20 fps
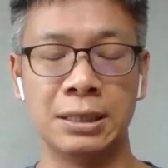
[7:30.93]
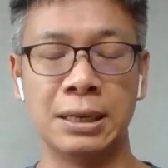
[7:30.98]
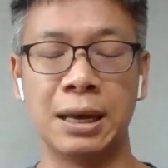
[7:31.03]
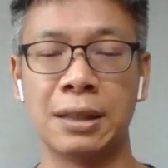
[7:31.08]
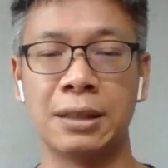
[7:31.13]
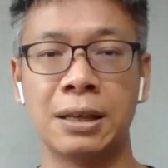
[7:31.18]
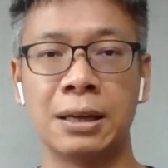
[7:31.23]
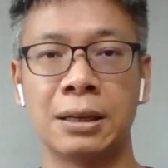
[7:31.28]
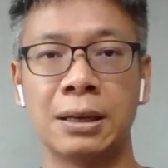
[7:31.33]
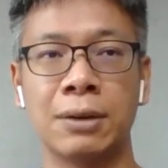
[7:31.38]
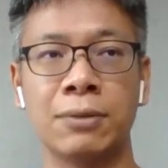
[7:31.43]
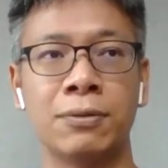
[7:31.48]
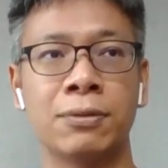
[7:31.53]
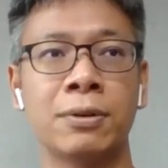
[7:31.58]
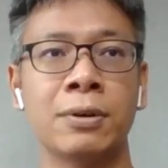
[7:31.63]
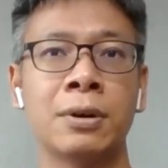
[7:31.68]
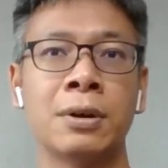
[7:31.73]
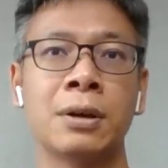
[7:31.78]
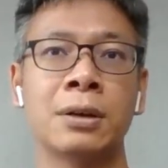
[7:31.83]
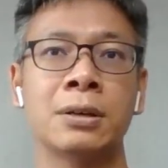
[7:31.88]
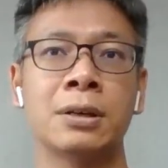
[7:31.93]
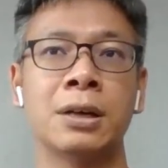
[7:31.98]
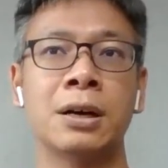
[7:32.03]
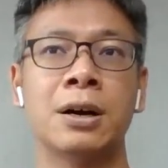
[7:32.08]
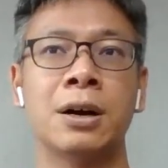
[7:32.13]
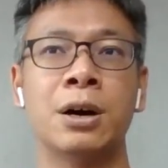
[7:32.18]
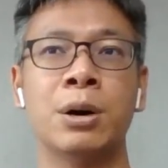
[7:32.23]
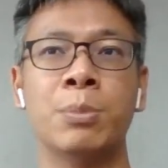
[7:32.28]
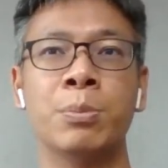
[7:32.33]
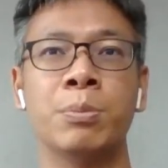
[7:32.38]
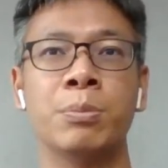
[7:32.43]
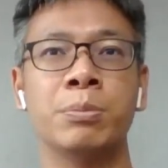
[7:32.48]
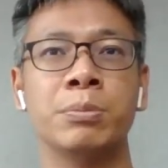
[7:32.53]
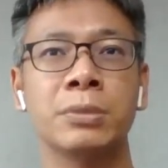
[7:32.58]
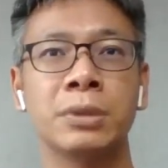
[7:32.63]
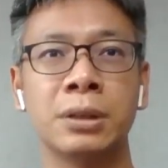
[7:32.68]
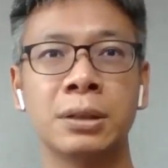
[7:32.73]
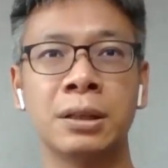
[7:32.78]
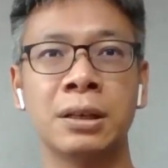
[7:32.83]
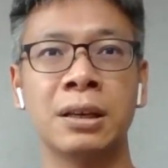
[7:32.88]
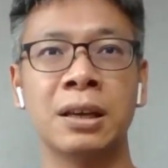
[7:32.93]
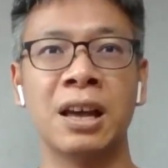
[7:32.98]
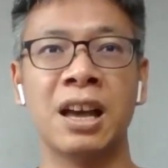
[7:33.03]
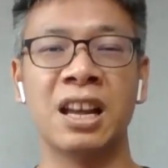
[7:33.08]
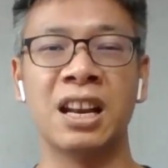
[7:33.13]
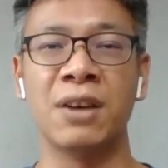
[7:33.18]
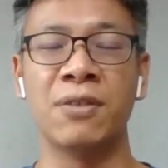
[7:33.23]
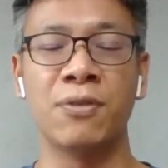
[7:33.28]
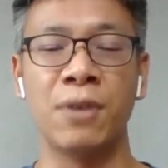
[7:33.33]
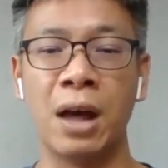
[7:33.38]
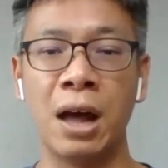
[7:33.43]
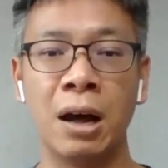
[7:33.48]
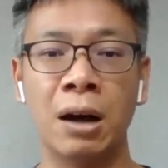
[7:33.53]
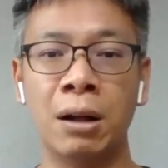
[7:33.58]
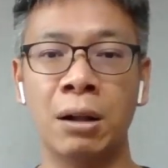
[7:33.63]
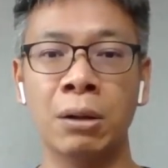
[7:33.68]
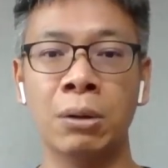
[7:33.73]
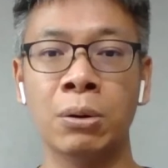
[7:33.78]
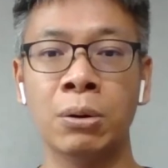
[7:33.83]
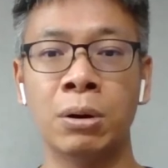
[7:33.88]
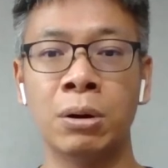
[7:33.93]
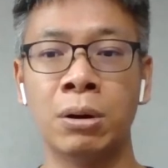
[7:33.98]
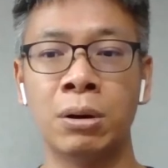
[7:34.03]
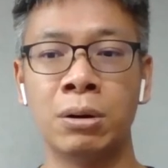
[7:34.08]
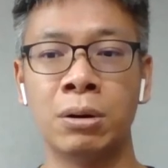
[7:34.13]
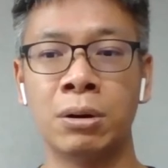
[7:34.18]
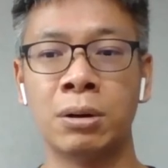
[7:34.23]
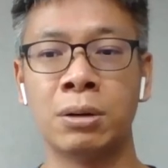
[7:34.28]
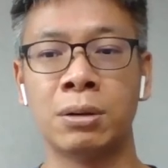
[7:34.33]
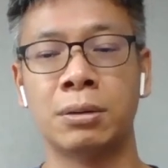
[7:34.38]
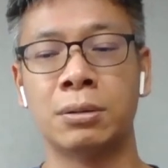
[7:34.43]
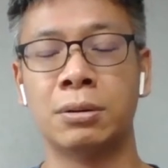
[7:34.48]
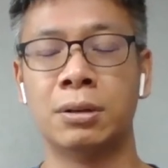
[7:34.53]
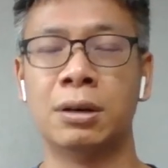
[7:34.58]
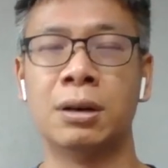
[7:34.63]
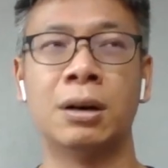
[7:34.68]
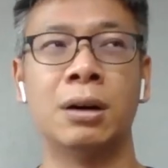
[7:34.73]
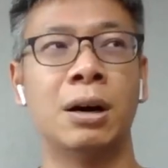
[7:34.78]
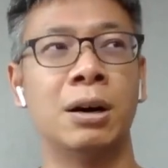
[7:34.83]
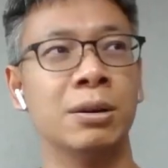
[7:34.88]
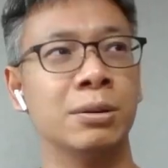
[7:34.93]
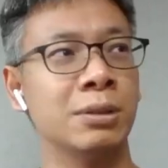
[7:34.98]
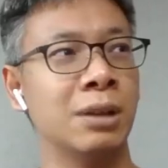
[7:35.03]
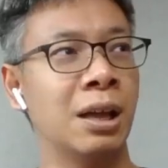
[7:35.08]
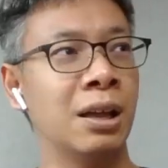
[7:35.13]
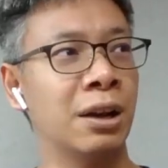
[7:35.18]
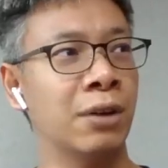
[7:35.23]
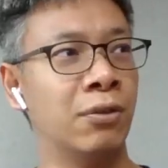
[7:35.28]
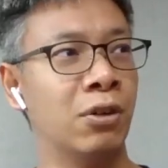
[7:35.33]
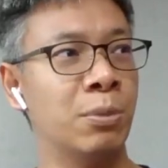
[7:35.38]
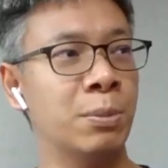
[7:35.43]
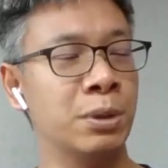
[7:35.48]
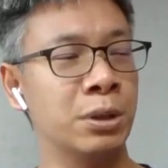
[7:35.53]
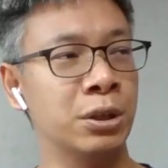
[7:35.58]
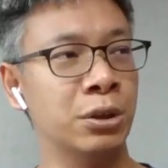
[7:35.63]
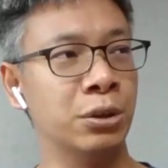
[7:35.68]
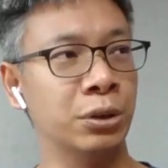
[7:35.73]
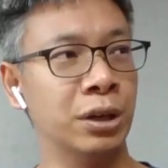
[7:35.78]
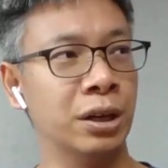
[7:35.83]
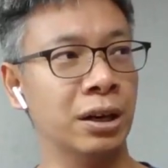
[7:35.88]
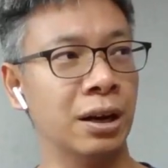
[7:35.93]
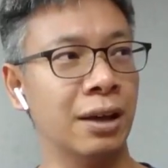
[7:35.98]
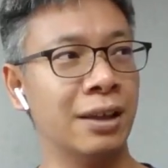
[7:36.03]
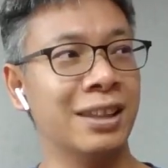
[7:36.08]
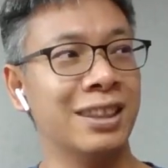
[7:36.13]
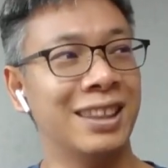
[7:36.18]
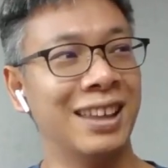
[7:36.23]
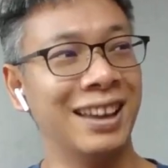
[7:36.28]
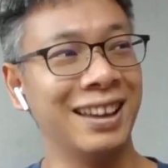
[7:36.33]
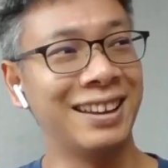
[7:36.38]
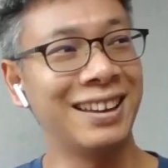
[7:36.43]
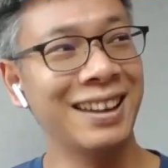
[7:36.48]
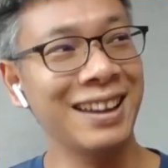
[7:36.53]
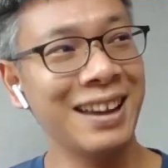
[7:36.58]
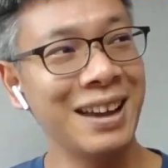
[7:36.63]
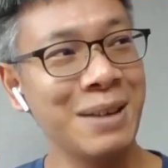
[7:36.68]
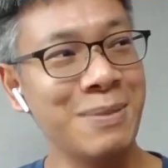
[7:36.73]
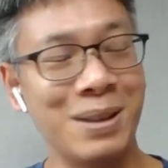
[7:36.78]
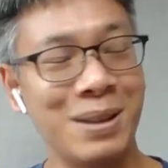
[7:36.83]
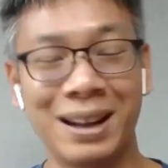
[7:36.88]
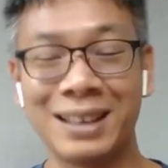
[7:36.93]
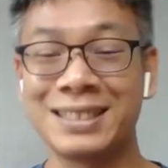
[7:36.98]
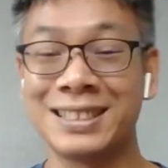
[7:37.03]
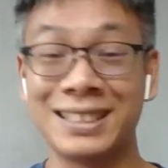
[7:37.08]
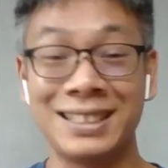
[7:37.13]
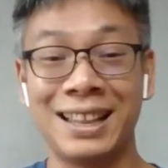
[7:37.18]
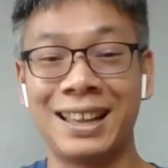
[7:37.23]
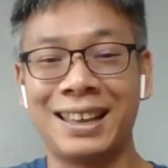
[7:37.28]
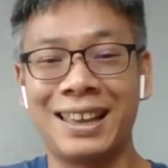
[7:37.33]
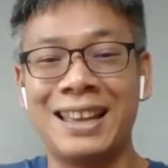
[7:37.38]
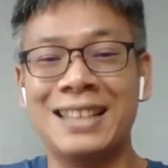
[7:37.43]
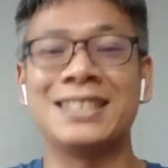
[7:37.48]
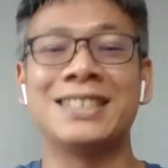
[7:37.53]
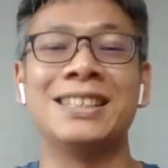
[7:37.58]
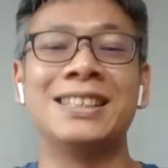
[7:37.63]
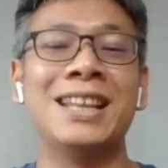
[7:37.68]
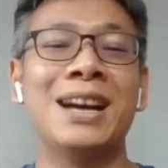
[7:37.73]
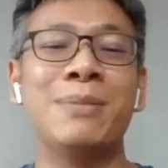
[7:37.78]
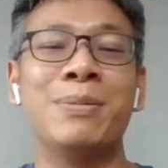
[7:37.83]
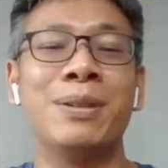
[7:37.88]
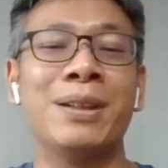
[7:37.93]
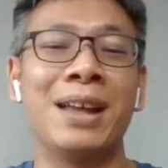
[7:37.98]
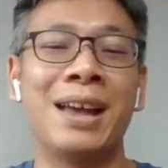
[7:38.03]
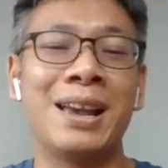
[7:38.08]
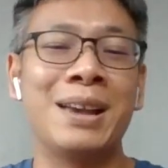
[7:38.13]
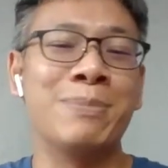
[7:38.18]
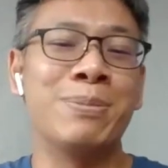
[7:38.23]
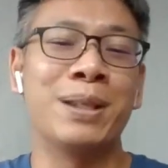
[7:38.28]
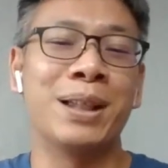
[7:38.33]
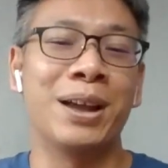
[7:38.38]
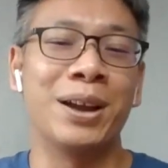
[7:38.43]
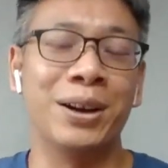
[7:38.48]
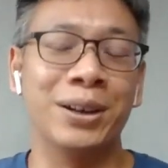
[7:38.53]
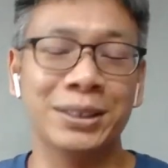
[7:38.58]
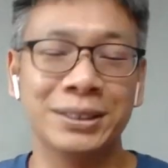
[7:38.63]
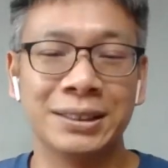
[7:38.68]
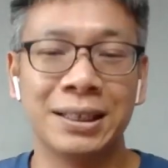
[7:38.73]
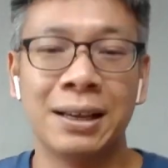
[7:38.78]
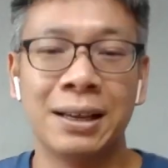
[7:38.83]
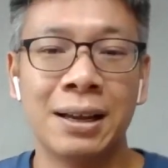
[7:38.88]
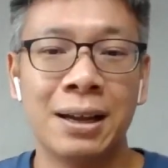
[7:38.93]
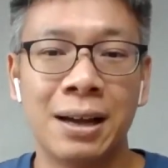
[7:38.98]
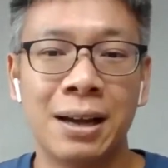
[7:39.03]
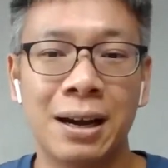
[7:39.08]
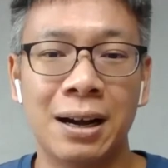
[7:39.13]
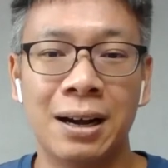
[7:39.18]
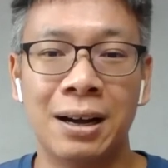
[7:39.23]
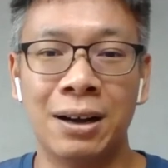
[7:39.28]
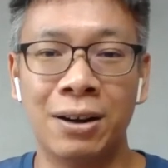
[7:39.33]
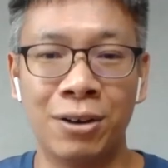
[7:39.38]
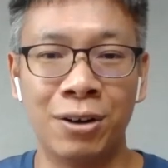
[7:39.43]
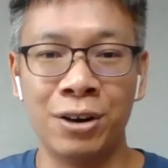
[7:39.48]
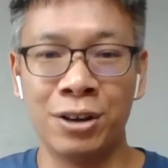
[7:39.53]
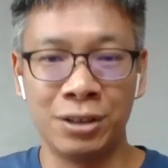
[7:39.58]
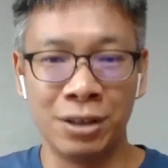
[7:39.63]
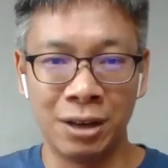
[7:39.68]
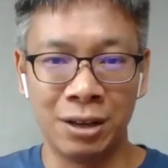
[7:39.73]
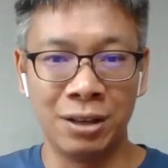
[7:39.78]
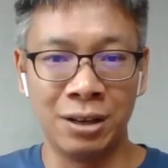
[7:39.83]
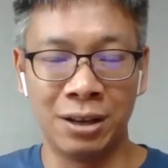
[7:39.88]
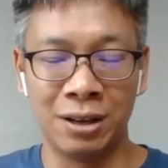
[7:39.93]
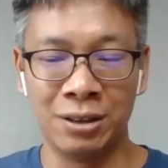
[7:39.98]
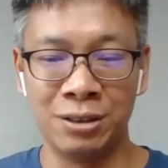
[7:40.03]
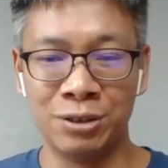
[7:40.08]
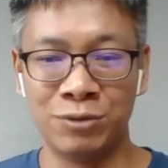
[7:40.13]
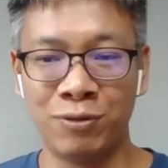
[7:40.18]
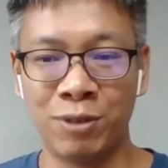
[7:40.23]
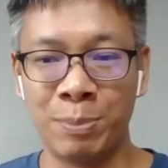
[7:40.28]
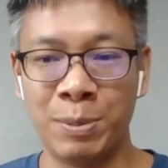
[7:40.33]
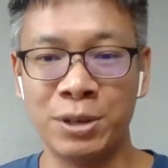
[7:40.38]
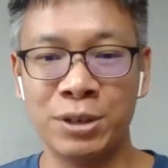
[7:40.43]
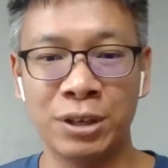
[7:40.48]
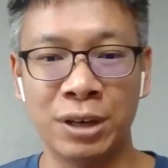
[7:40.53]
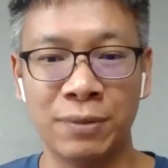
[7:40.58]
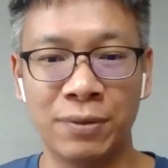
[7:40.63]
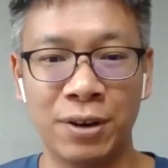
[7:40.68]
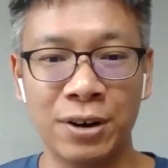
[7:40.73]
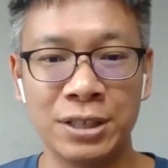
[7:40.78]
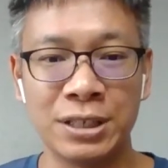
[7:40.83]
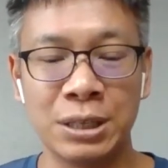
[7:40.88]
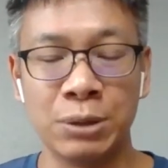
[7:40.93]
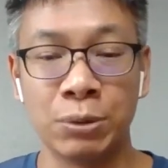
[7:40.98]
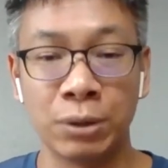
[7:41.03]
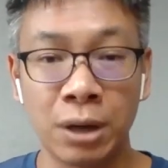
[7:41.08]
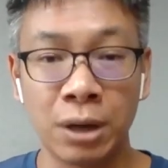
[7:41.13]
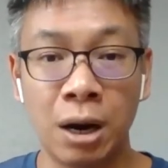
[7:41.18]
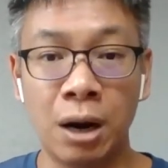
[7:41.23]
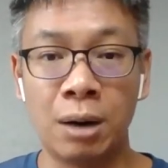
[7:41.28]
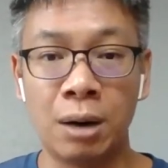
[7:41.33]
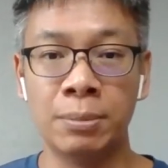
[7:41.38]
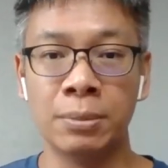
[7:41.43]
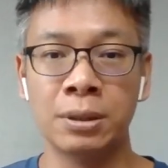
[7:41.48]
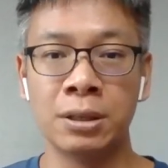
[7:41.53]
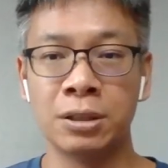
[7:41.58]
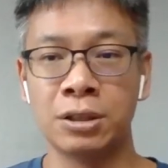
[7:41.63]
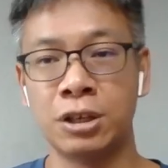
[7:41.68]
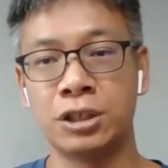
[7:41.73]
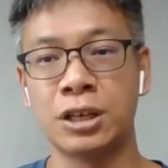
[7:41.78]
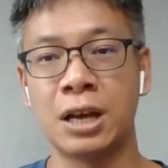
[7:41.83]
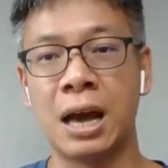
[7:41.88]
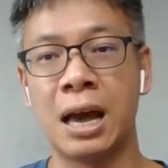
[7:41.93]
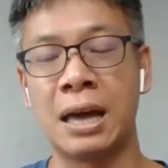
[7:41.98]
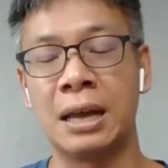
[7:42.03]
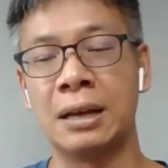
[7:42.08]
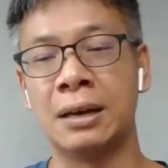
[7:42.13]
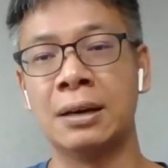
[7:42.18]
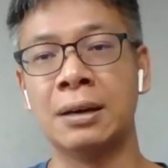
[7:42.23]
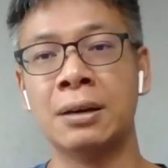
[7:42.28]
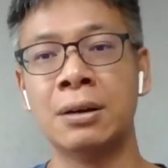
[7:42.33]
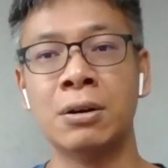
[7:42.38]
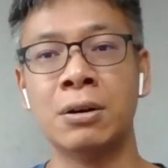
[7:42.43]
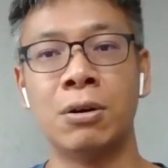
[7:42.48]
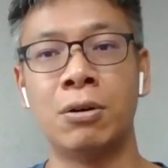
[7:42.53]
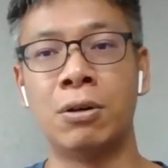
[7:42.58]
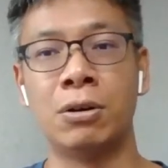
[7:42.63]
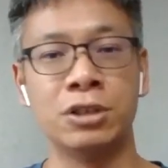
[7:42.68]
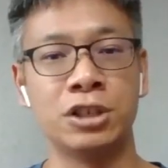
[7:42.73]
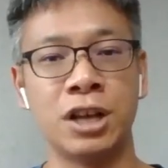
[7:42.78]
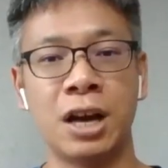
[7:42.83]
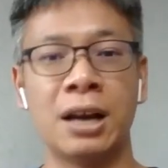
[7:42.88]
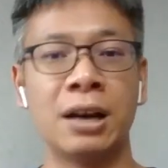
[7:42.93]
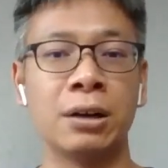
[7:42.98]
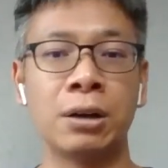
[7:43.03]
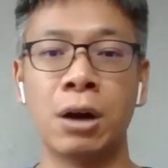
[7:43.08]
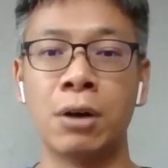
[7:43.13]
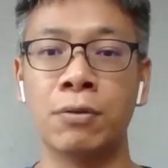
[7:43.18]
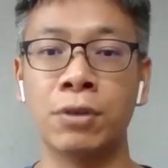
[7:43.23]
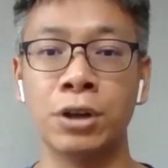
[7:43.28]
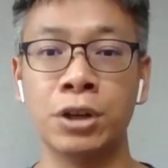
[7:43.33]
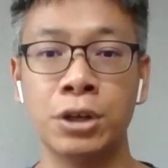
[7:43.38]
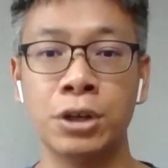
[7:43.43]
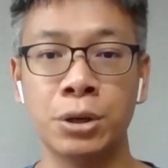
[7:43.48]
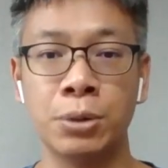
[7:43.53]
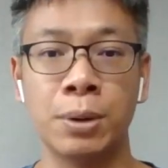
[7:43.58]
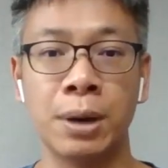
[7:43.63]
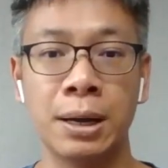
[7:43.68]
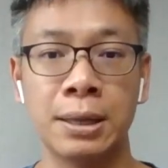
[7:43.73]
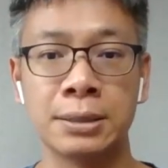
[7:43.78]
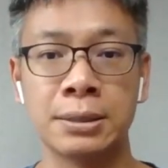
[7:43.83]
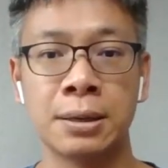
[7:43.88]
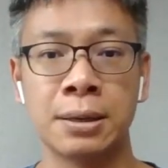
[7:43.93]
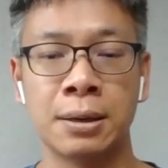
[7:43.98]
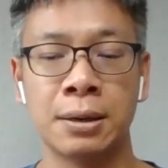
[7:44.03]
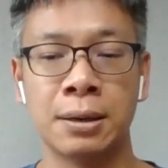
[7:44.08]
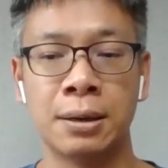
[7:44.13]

I think if the NFL, well, NFL would be too good. I think we like NCAA players or from a university to come to China or China go over to US.